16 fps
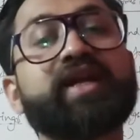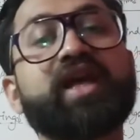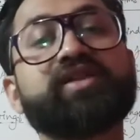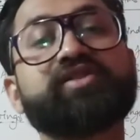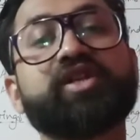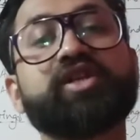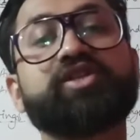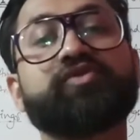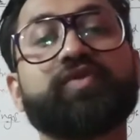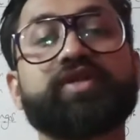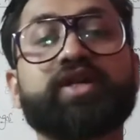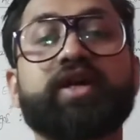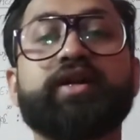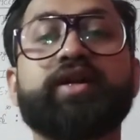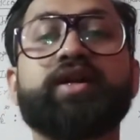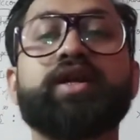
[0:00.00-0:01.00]
cases which
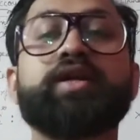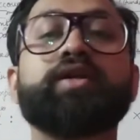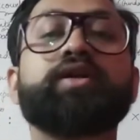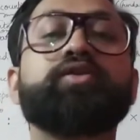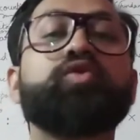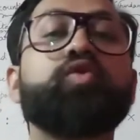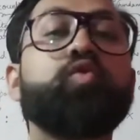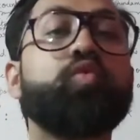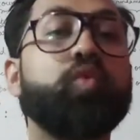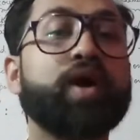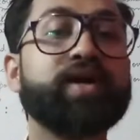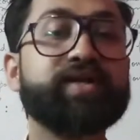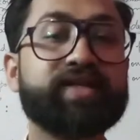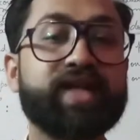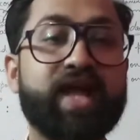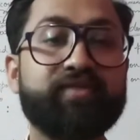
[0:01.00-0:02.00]
are related to
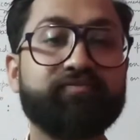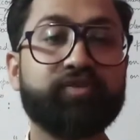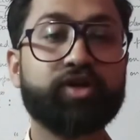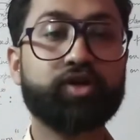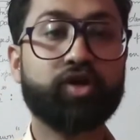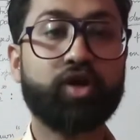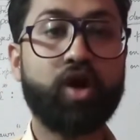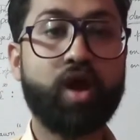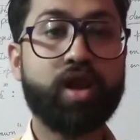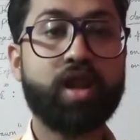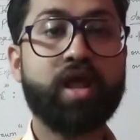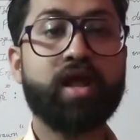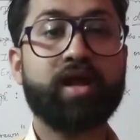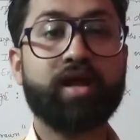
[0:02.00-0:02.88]
one-time withdrawal.